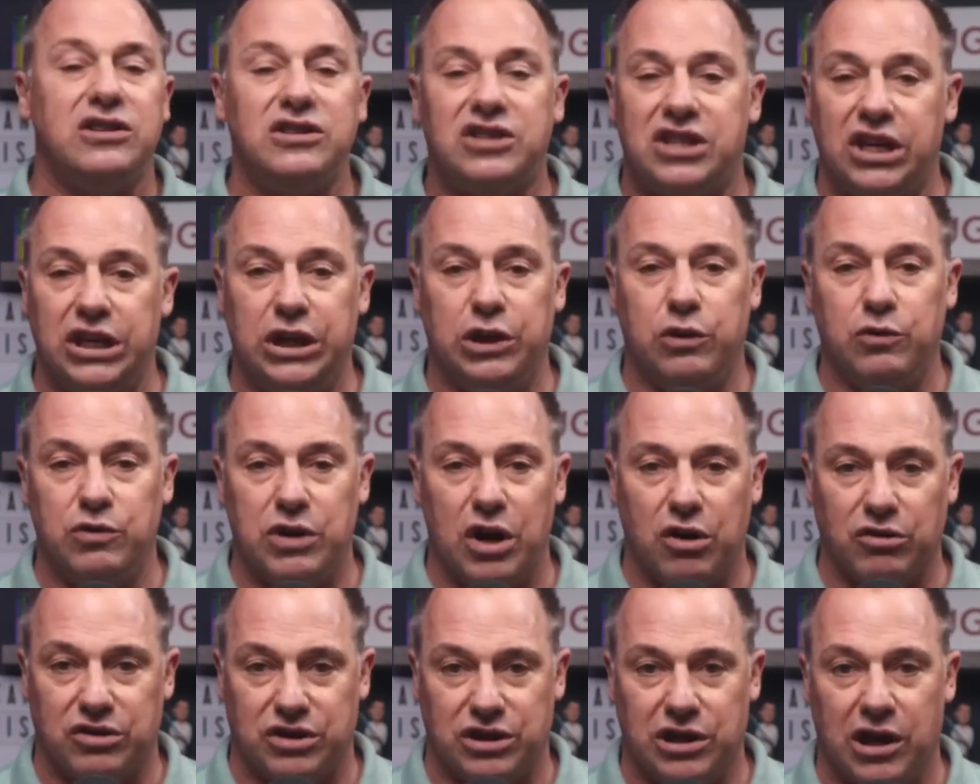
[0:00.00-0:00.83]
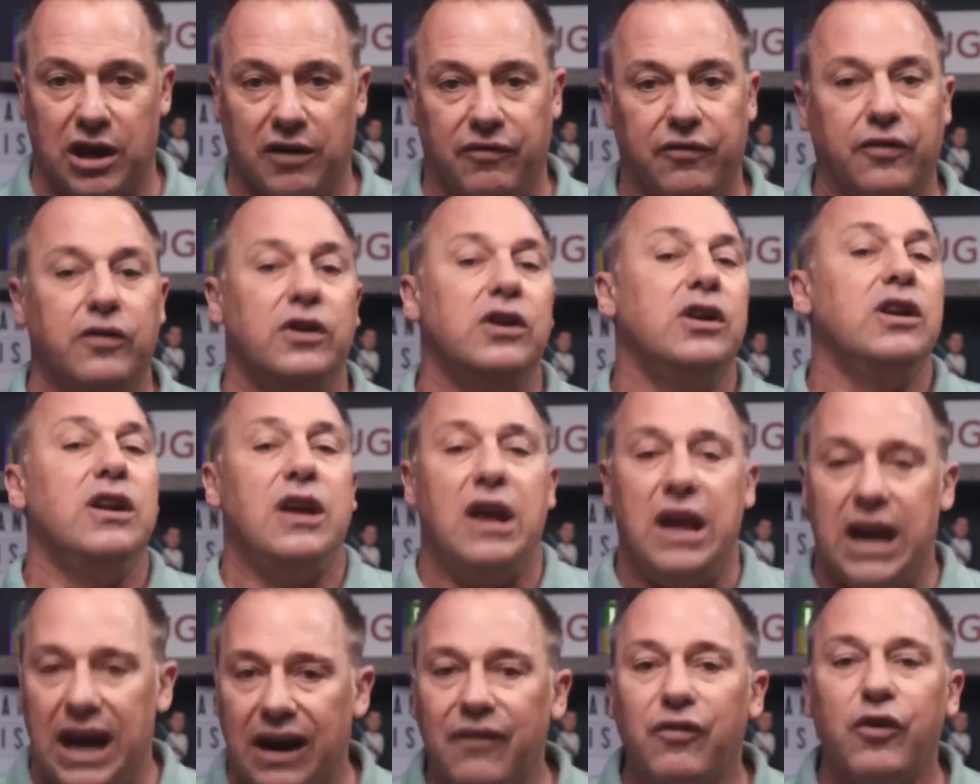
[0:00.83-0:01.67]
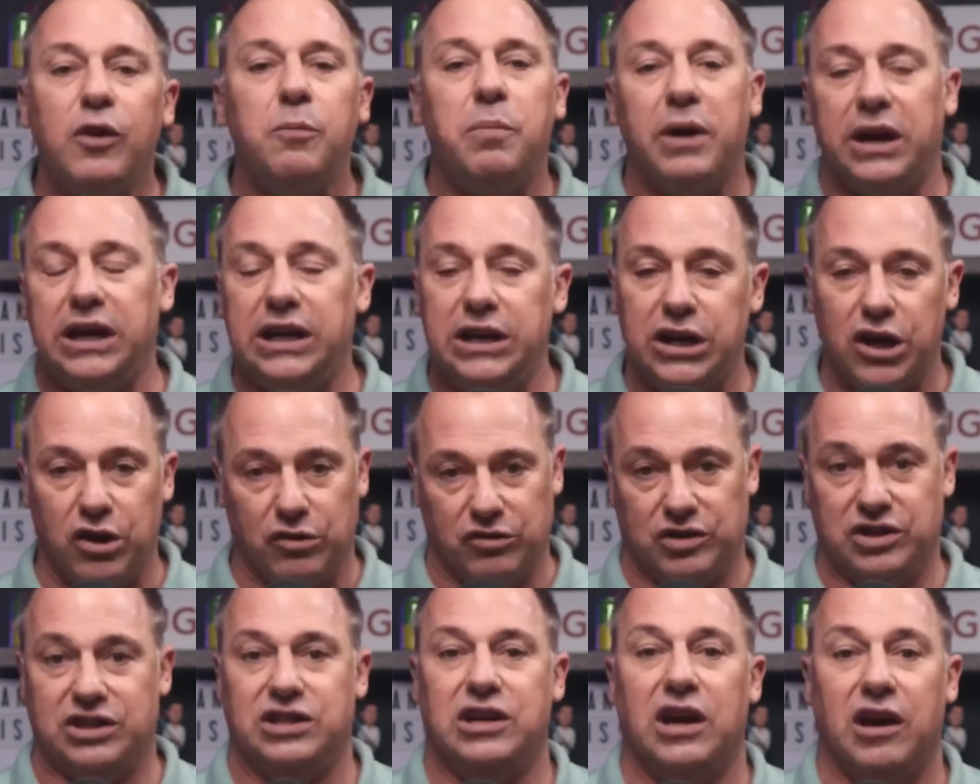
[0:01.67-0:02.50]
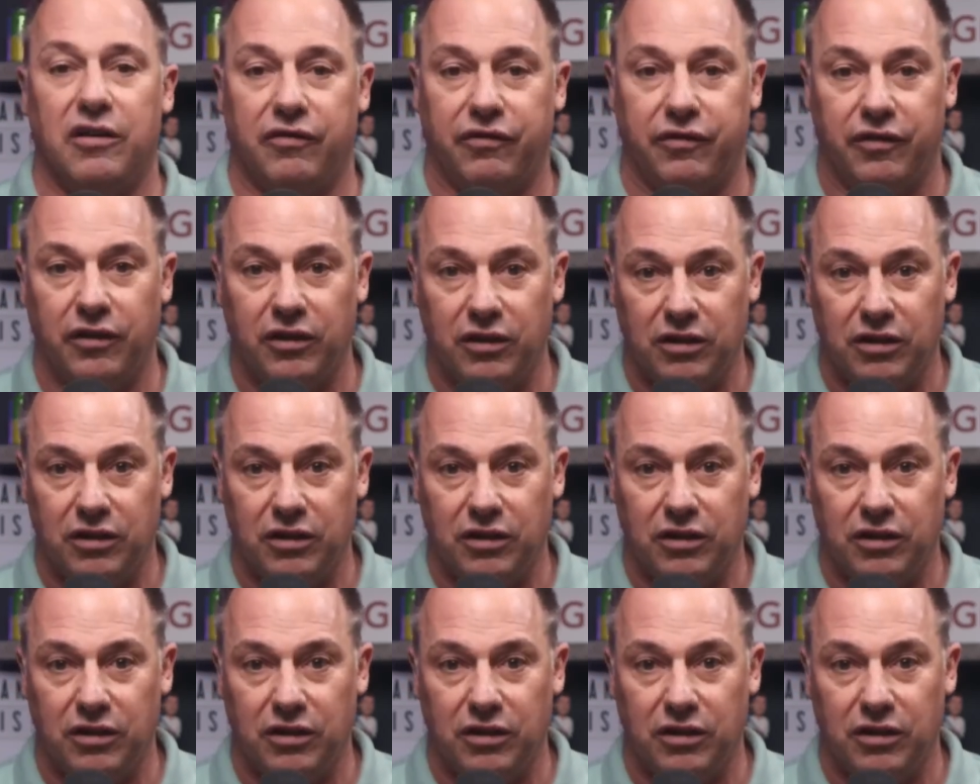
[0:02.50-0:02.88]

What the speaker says: that you know stuff. Everybody knows stuff.